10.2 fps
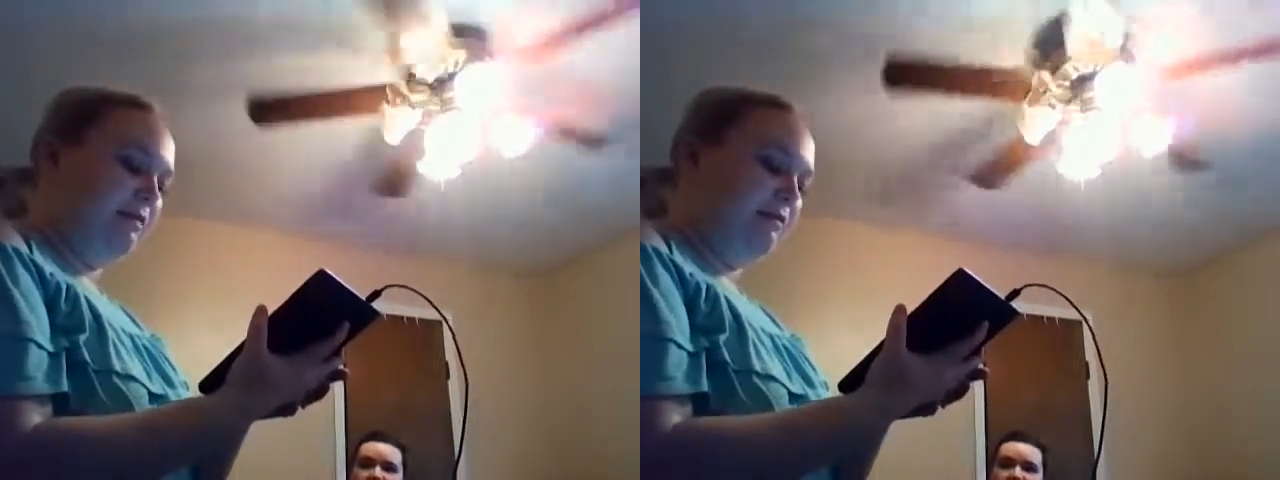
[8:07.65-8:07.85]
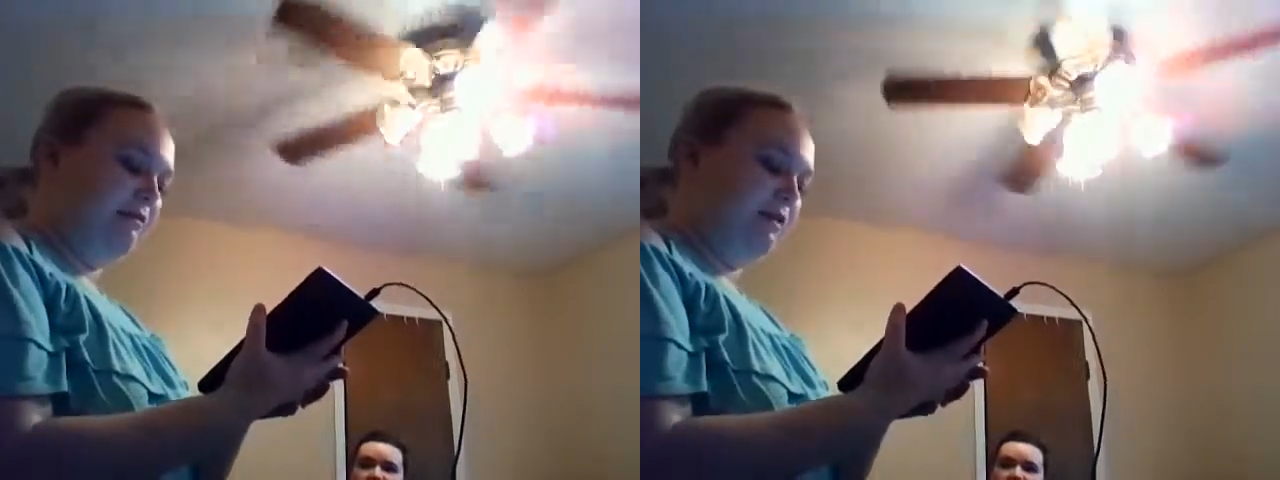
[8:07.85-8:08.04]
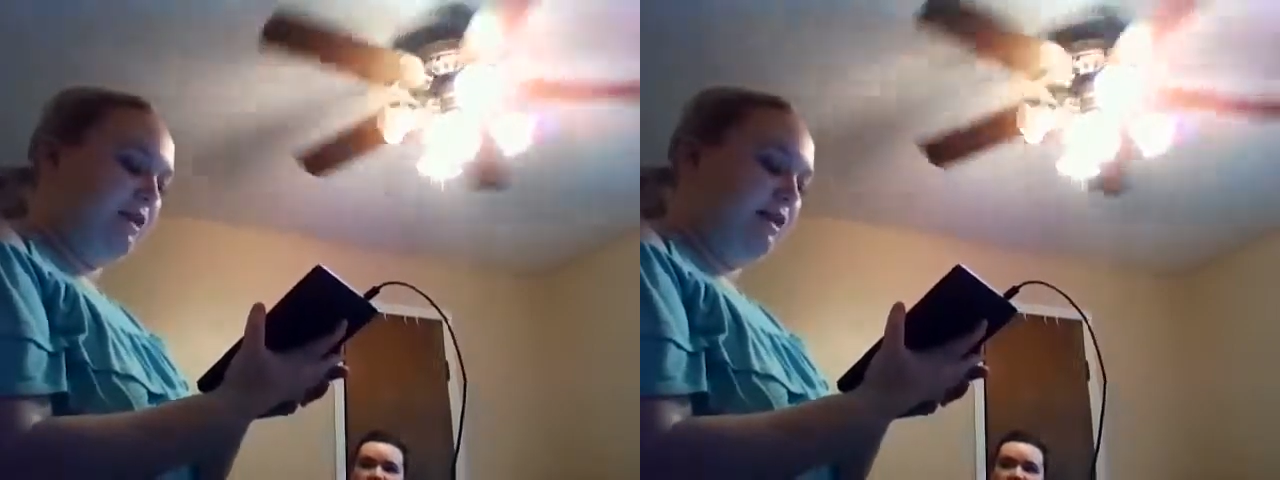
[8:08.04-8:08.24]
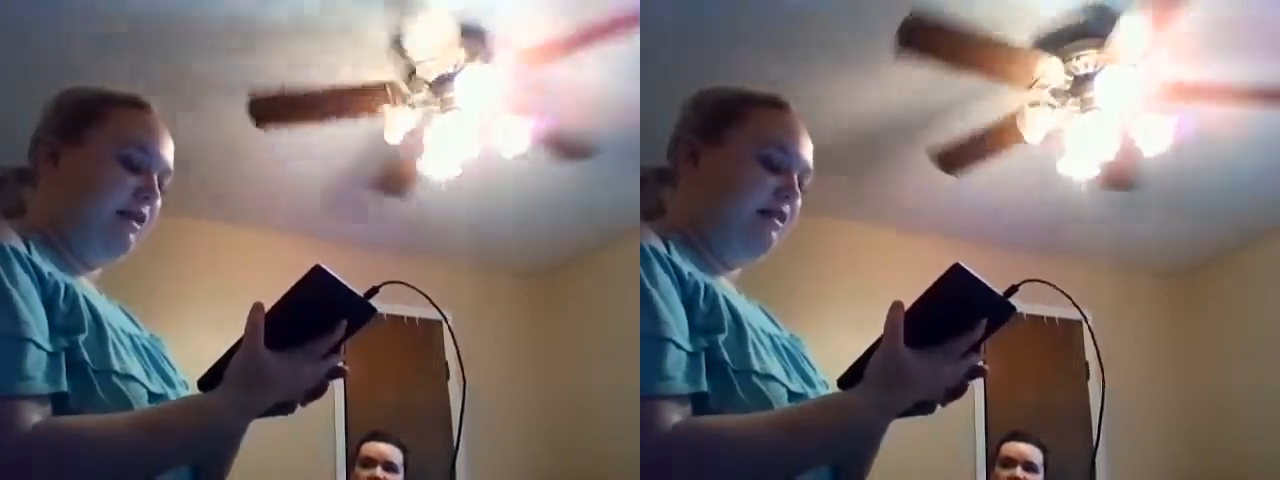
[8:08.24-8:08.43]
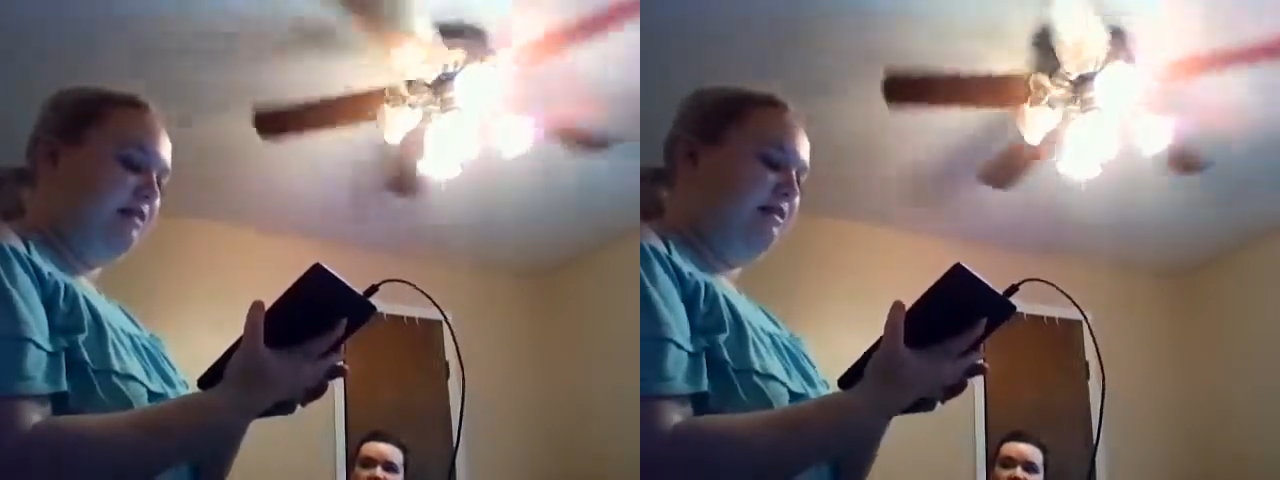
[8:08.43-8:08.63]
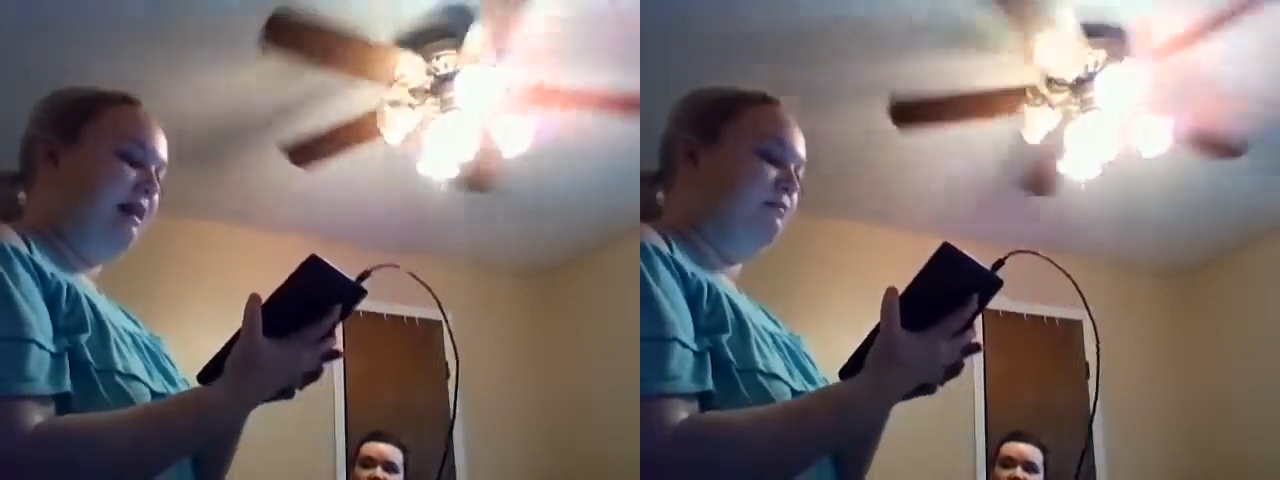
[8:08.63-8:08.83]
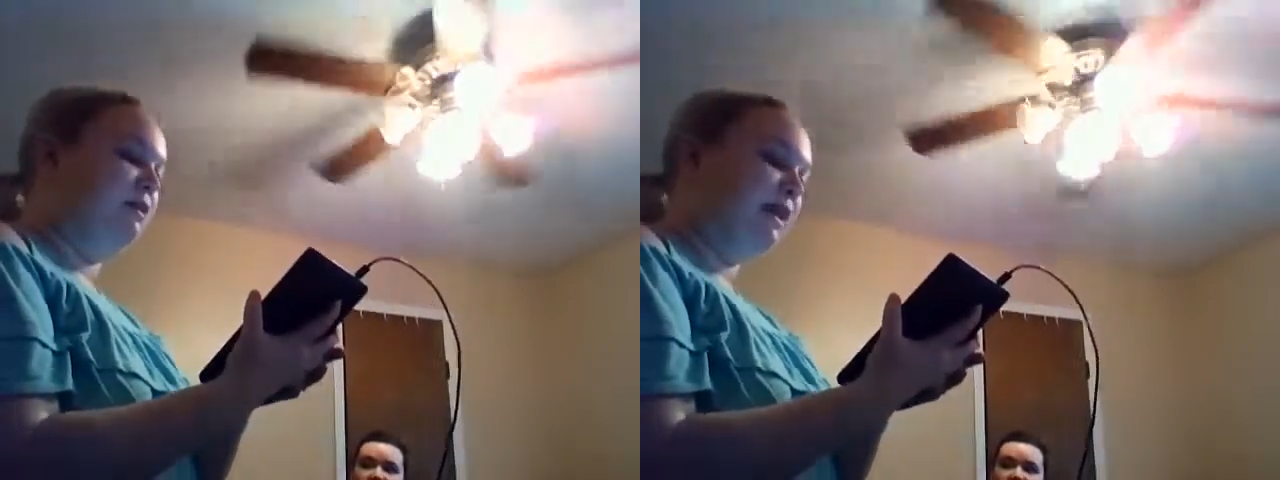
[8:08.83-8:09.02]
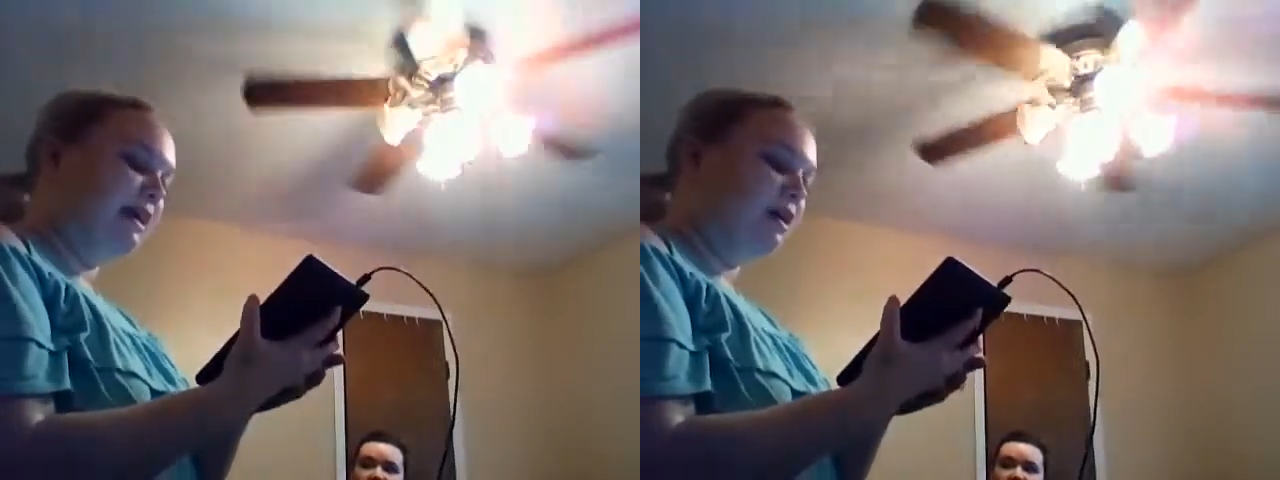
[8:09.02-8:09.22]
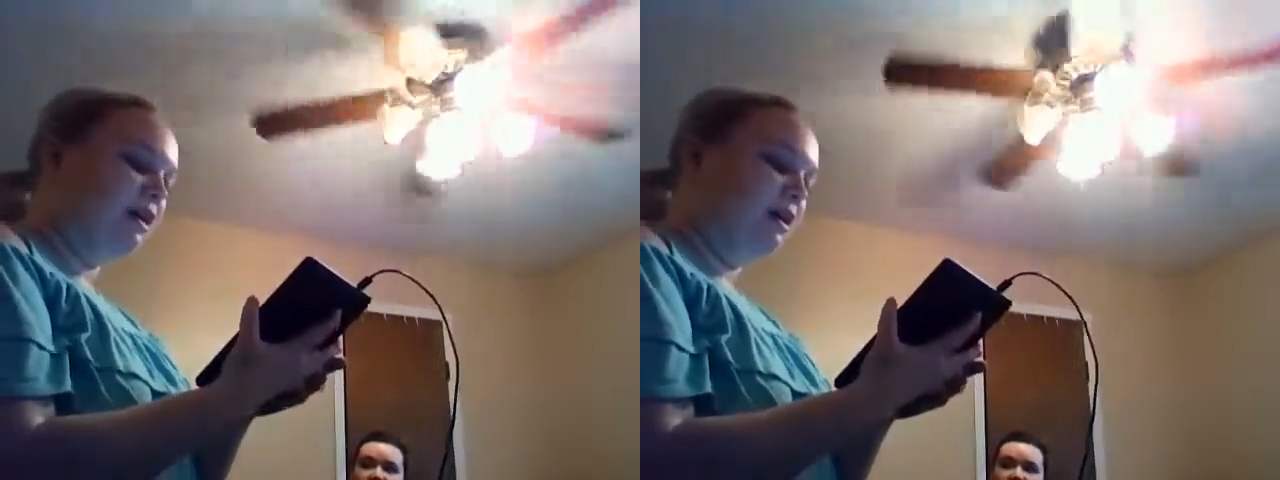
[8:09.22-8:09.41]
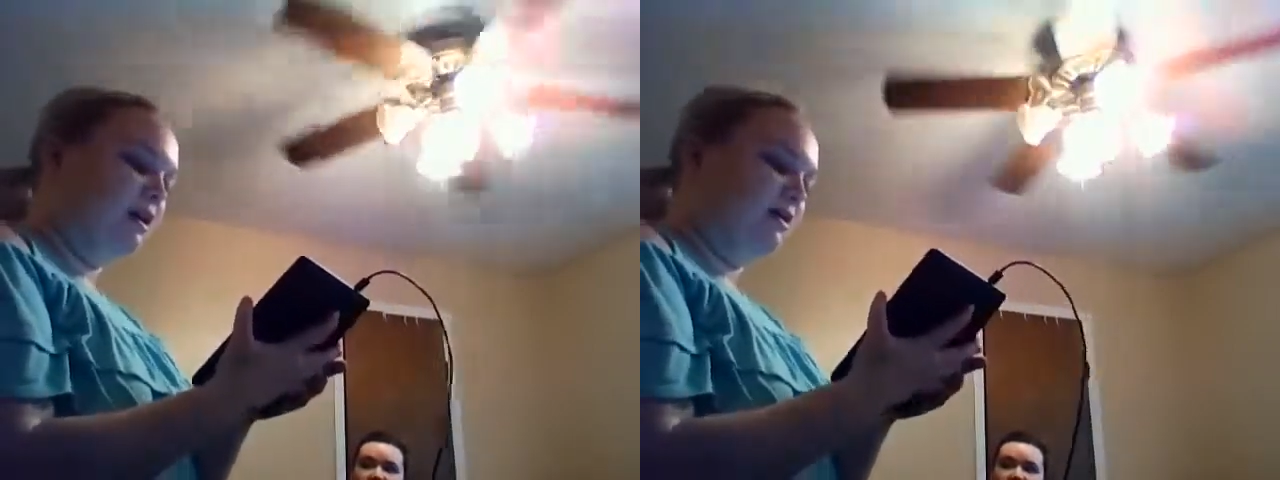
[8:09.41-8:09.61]
that working
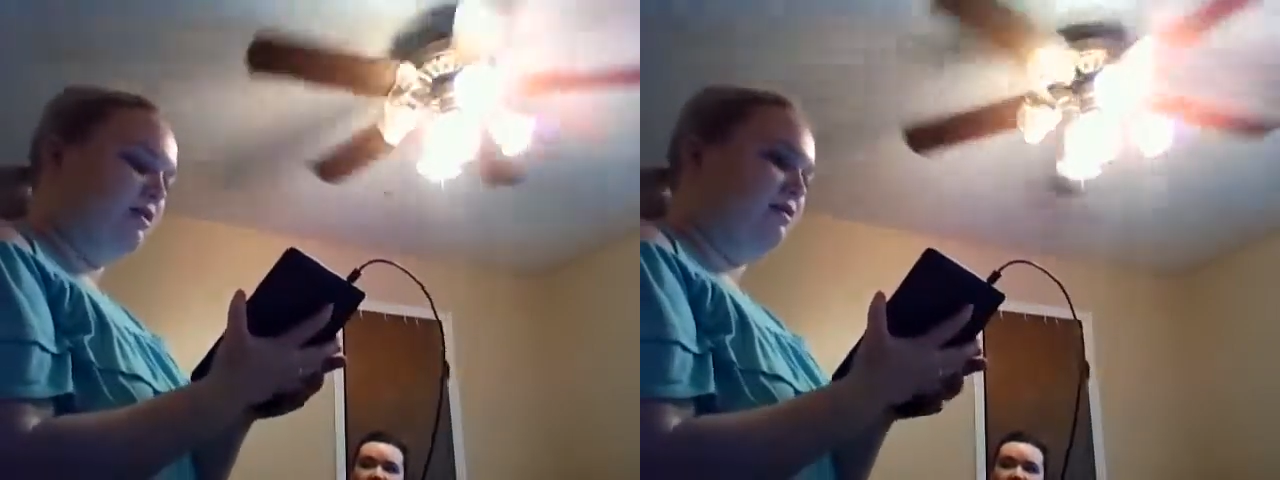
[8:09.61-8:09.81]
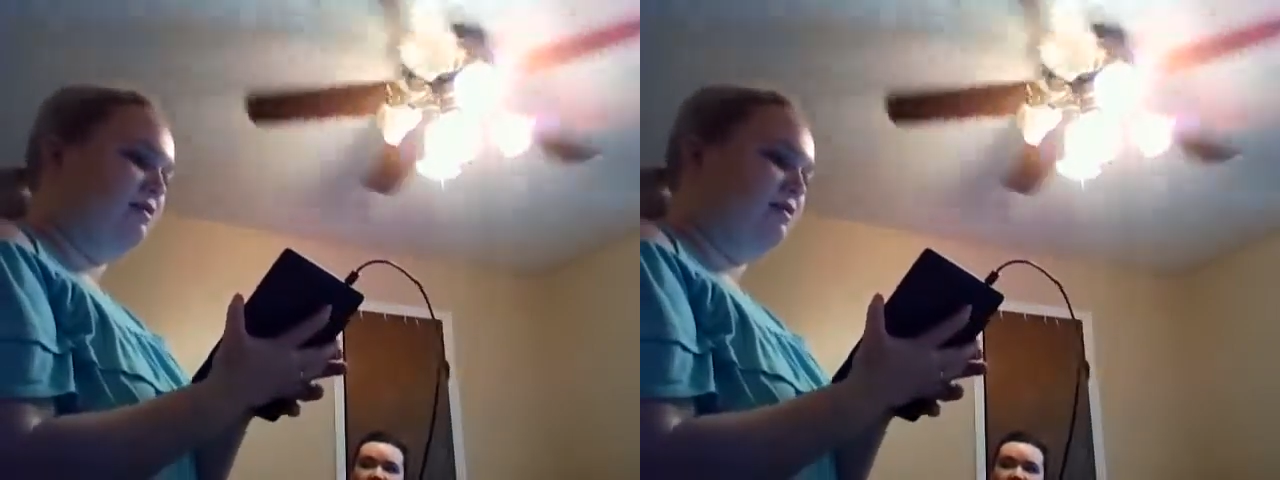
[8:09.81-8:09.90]
hard,